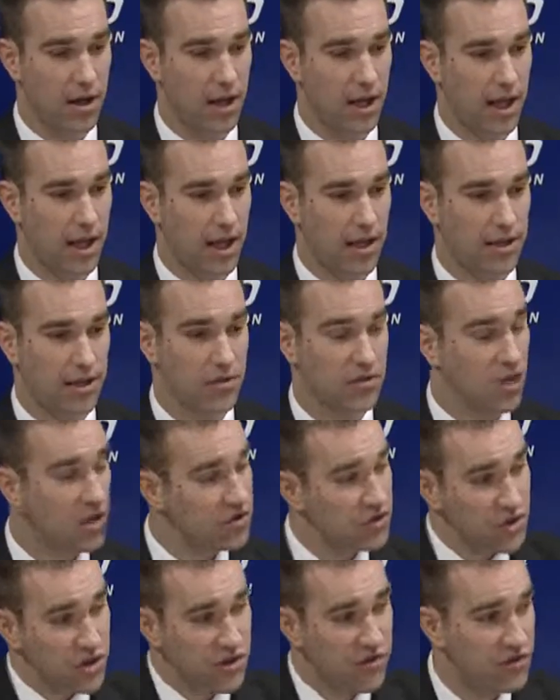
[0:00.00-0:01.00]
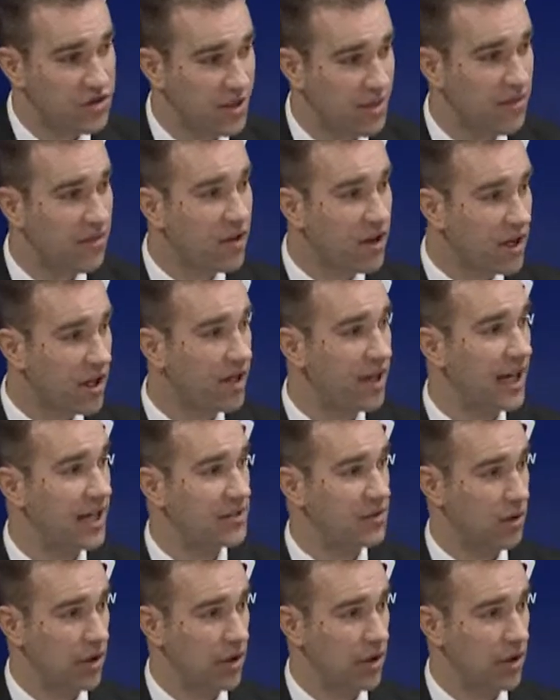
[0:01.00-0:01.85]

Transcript: And it was also good for some of our young guys.